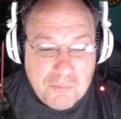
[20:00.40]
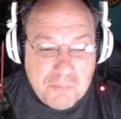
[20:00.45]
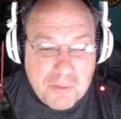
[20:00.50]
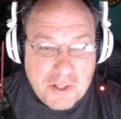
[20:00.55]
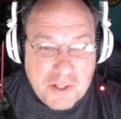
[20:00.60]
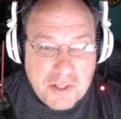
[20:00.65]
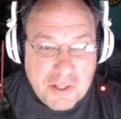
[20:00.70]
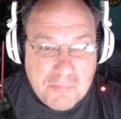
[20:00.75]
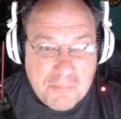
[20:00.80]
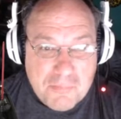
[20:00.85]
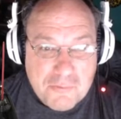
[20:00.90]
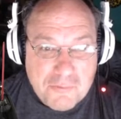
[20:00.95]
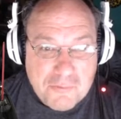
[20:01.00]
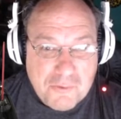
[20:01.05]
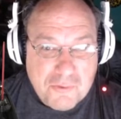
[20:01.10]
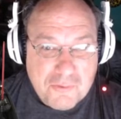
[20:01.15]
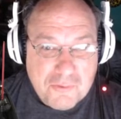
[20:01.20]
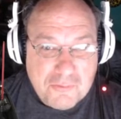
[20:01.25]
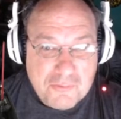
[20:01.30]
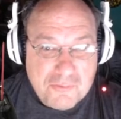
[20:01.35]
by
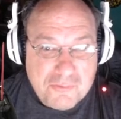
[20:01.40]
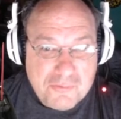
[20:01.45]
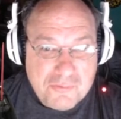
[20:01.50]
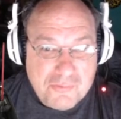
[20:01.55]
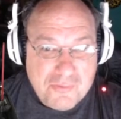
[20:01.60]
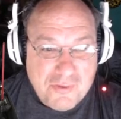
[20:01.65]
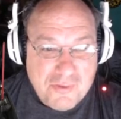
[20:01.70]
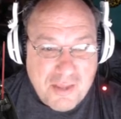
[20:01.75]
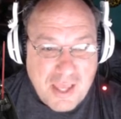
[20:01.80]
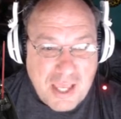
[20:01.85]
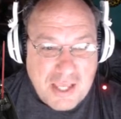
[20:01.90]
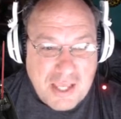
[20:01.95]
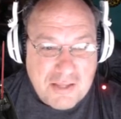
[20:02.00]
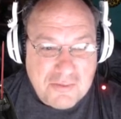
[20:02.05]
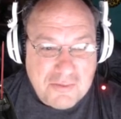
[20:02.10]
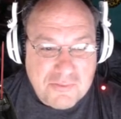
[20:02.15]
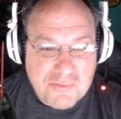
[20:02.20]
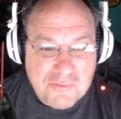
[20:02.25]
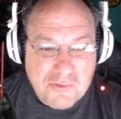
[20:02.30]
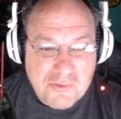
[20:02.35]
episode eight,
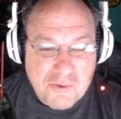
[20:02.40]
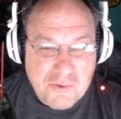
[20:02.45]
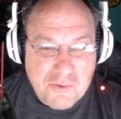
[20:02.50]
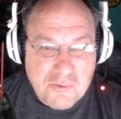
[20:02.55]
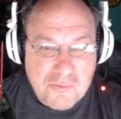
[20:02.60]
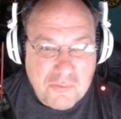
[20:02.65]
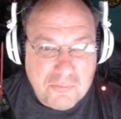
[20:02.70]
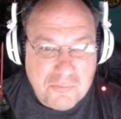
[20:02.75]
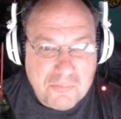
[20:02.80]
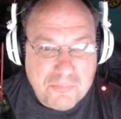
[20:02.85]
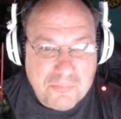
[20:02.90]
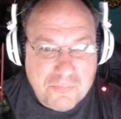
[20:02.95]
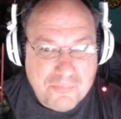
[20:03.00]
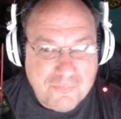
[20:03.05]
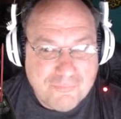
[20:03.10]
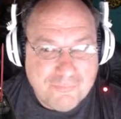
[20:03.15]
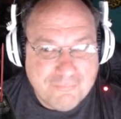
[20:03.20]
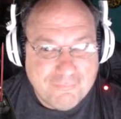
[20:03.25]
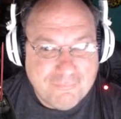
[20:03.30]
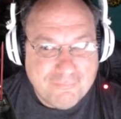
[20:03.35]
so
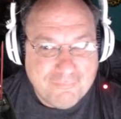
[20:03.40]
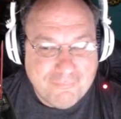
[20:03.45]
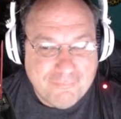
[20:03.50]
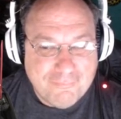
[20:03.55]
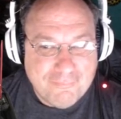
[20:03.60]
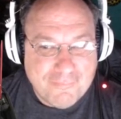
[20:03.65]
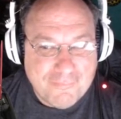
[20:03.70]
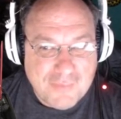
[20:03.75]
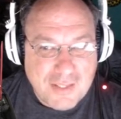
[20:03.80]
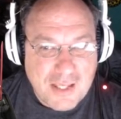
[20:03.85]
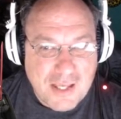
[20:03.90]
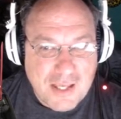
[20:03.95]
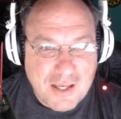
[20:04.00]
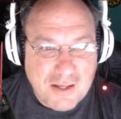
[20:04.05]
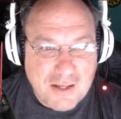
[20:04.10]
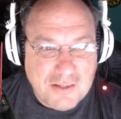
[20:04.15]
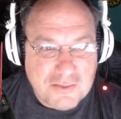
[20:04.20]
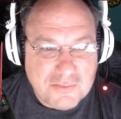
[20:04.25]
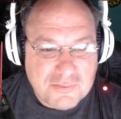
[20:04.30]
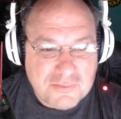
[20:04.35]

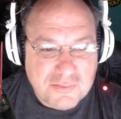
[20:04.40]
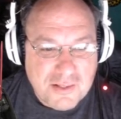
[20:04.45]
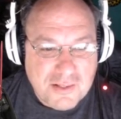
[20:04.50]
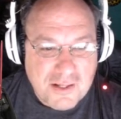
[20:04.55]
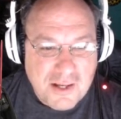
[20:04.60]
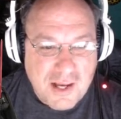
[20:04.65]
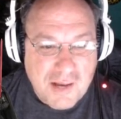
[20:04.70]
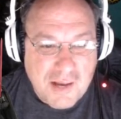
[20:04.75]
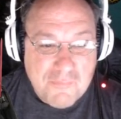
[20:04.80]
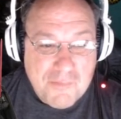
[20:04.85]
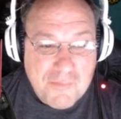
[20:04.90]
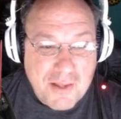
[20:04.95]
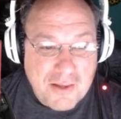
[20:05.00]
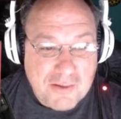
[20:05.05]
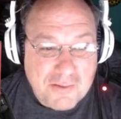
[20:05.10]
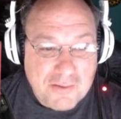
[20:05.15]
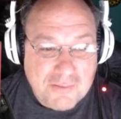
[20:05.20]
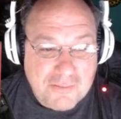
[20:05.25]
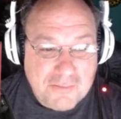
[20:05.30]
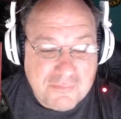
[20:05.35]
yeah, I'm not
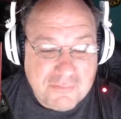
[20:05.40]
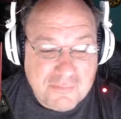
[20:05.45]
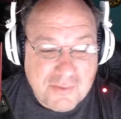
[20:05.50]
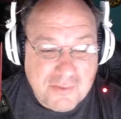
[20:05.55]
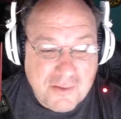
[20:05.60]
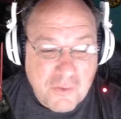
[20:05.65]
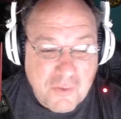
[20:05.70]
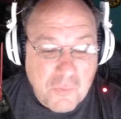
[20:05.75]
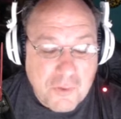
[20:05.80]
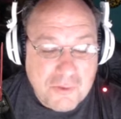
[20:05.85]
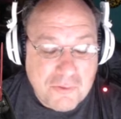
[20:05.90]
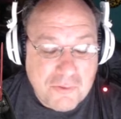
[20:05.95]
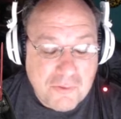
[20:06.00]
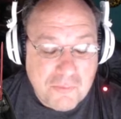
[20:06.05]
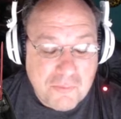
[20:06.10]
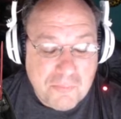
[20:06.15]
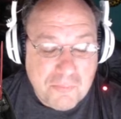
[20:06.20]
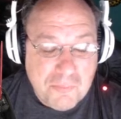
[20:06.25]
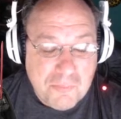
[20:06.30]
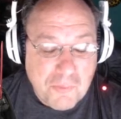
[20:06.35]
going to
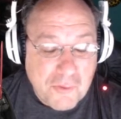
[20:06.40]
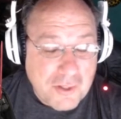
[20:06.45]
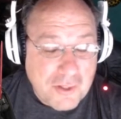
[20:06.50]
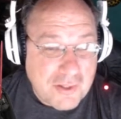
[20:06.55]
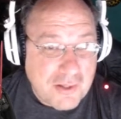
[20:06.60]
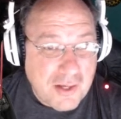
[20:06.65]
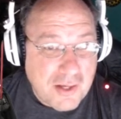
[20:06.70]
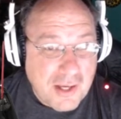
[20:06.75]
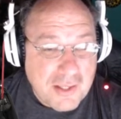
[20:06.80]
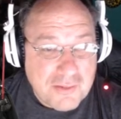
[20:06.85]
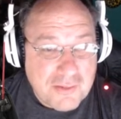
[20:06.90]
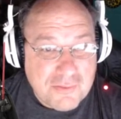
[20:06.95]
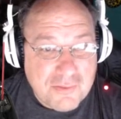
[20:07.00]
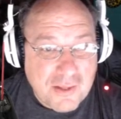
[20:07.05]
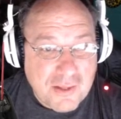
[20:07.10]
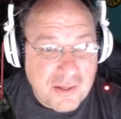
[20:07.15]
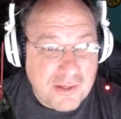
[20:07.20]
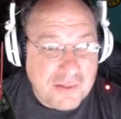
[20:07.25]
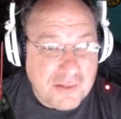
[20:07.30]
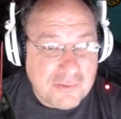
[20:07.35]
boycott
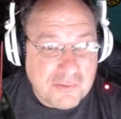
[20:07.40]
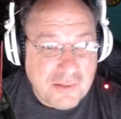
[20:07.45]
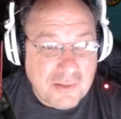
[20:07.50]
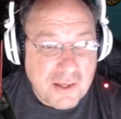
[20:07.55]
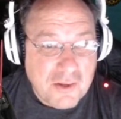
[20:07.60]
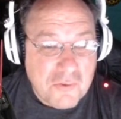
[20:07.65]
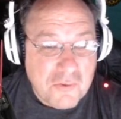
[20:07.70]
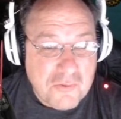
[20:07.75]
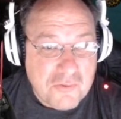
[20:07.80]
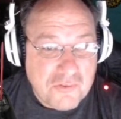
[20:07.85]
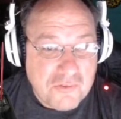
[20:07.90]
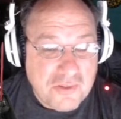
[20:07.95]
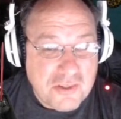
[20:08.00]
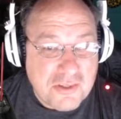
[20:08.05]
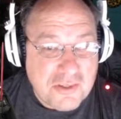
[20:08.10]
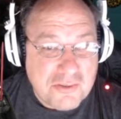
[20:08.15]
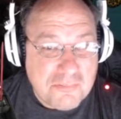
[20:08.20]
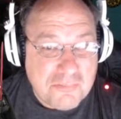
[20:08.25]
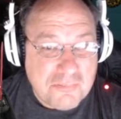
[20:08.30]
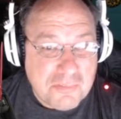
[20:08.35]
nine. I'll see it,
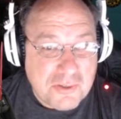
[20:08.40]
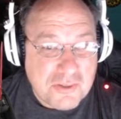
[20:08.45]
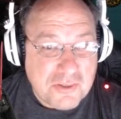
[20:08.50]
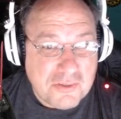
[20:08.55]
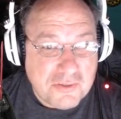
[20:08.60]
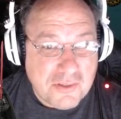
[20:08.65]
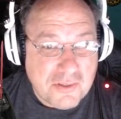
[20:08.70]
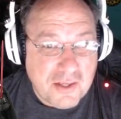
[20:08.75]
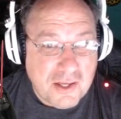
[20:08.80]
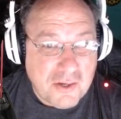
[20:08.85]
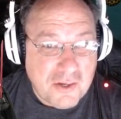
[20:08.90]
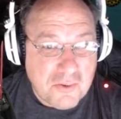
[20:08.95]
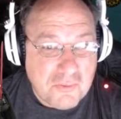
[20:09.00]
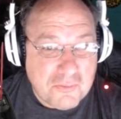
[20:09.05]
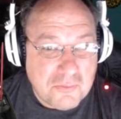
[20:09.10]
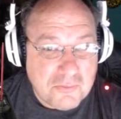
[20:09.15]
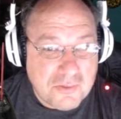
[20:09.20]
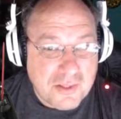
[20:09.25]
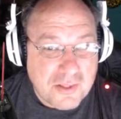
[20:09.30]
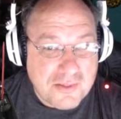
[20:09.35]
but I'll.
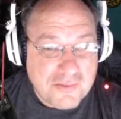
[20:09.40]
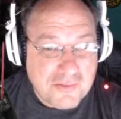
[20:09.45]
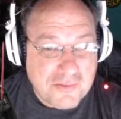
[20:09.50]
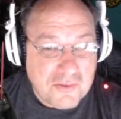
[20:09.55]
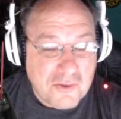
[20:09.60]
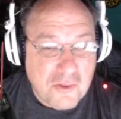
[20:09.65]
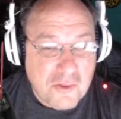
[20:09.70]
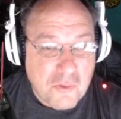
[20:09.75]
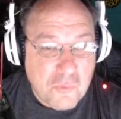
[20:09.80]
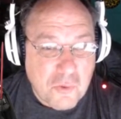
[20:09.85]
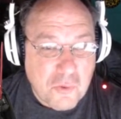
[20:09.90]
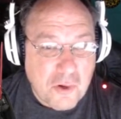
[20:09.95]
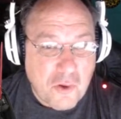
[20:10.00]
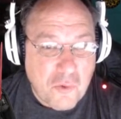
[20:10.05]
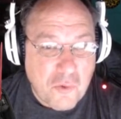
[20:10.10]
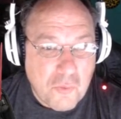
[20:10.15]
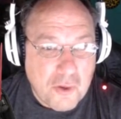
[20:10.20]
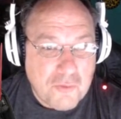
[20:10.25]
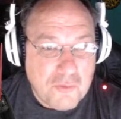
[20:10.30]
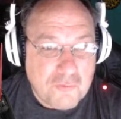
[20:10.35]
That's another one. I'll
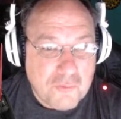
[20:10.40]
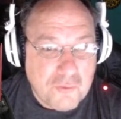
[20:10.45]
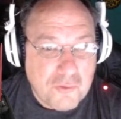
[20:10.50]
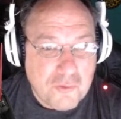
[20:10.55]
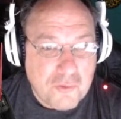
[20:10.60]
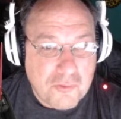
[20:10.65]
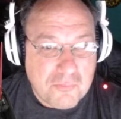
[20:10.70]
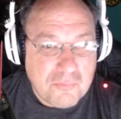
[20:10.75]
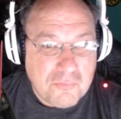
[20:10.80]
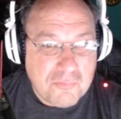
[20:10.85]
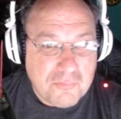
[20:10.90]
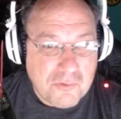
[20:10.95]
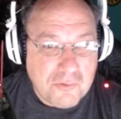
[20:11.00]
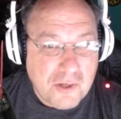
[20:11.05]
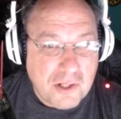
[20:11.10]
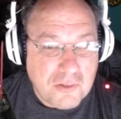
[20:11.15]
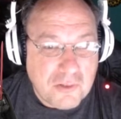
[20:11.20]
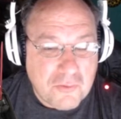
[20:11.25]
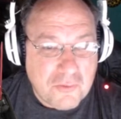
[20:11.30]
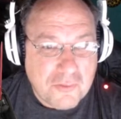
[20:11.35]
wait for the
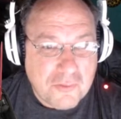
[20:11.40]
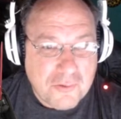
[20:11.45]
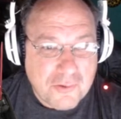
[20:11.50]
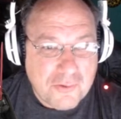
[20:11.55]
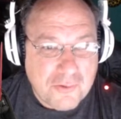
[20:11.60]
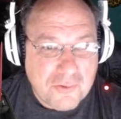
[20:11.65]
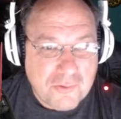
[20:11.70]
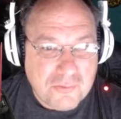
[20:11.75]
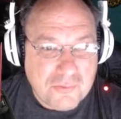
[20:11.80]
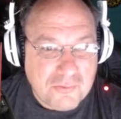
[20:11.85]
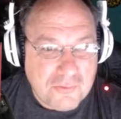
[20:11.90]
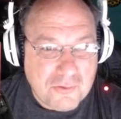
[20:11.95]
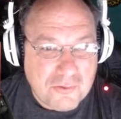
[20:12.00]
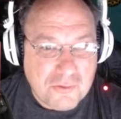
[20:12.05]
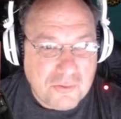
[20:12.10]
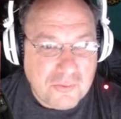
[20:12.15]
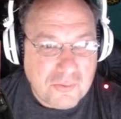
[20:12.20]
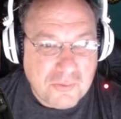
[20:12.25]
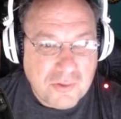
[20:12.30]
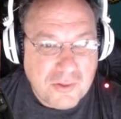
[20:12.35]
dollar theater too.